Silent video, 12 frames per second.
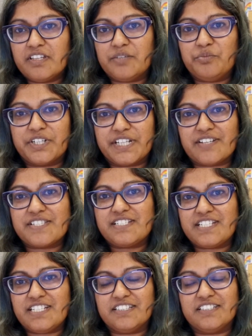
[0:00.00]
than what our
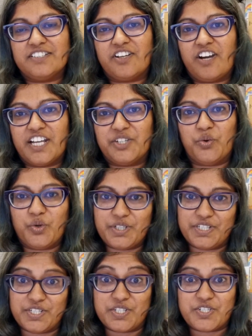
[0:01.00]
steel and iron
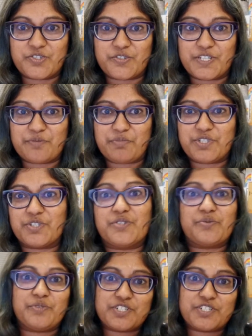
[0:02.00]
ore industries produce,